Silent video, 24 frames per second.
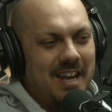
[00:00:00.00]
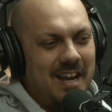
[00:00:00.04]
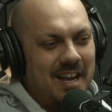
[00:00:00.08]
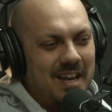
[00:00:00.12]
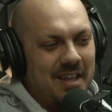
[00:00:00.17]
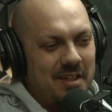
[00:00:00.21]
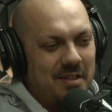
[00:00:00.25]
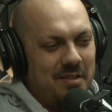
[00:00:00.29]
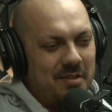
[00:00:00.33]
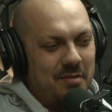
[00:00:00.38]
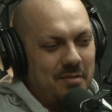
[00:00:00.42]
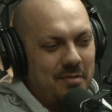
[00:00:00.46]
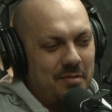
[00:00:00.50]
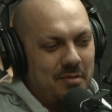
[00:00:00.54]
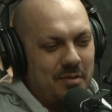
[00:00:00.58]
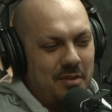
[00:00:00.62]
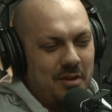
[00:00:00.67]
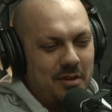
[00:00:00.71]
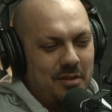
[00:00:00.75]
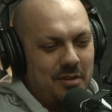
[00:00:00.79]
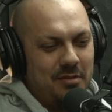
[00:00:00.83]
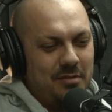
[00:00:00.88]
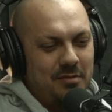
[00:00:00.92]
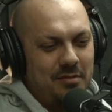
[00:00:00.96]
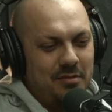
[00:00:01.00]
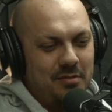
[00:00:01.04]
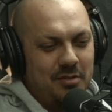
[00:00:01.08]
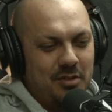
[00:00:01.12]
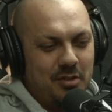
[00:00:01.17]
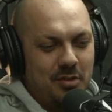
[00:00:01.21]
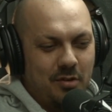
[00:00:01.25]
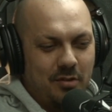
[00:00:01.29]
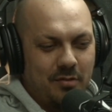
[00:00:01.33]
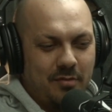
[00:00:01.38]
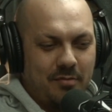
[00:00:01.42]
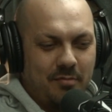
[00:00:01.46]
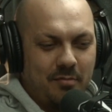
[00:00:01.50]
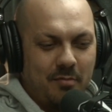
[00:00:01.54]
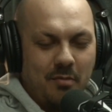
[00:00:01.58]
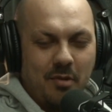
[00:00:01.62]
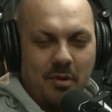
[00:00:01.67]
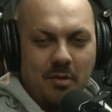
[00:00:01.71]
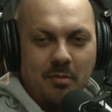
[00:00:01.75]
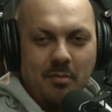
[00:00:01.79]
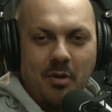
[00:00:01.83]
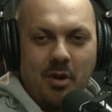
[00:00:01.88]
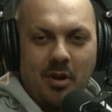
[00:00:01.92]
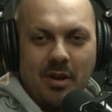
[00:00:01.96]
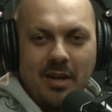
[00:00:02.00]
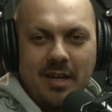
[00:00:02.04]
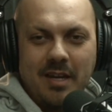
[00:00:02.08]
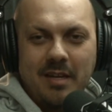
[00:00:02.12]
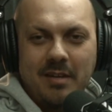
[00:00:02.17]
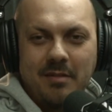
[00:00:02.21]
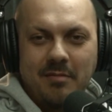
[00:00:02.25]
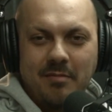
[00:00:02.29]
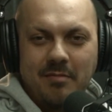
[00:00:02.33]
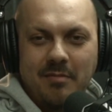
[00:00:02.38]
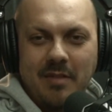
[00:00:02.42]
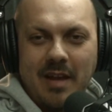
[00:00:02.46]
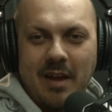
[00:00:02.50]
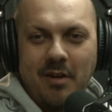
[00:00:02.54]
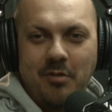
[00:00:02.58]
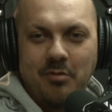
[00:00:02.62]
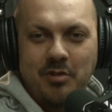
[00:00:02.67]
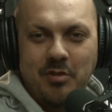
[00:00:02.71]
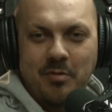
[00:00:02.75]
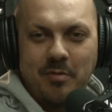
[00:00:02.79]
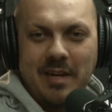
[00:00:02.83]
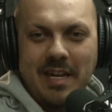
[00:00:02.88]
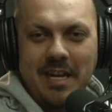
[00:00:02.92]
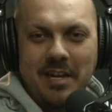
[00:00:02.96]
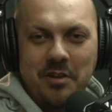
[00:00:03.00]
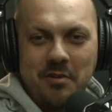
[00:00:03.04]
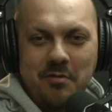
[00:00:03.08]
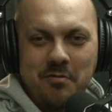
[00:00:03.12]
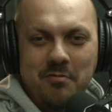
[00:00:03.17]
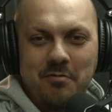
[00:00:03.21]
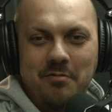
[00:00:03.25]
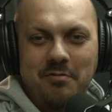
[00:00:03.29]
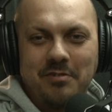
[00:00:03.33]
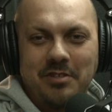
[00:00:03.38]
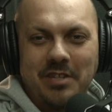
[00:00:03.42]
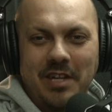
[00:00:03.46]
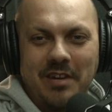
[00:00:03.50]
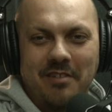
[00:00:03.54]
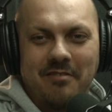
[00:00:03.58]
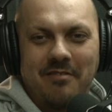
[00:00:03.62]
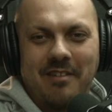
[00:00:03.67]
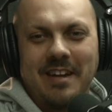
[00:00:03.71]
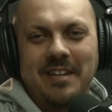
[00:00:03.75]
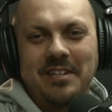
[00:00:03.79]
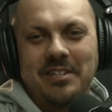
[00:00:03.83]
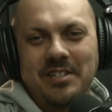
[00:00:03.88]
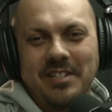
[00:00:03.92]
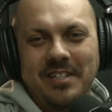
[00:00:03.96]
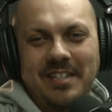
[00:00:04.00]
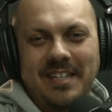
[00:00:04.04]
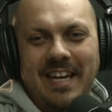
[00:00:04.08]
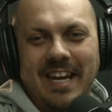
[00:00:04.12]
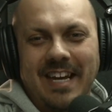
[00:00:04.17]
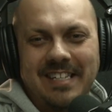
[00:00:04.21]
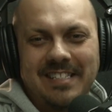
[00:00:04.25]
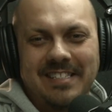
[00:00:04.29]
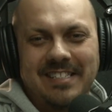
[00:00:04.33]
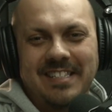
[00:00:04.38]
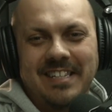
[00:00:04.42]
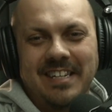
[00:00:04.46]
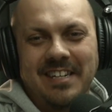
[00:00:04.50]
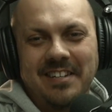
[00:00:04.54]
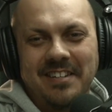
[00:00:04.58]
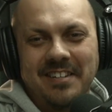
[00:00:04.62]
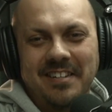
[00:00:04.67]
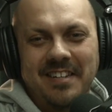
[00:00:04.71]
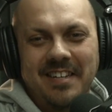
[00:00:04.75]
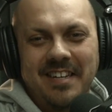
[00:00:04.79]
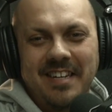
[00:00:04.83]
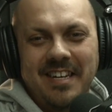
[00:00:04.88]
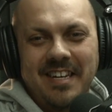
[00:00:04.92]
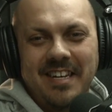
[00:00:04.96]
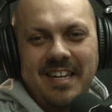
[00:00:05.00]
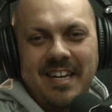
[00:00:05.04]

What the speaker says: than sort of my elder millennial generation has done,